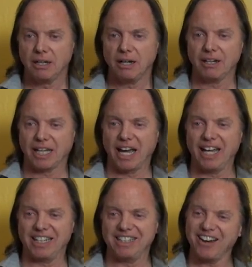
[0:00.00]

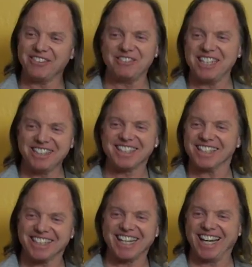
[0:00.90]
Okay, no, I mean, you
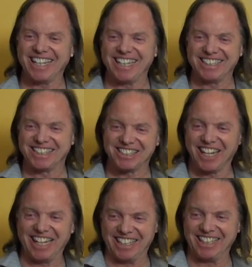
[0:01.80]
just got to get it straight.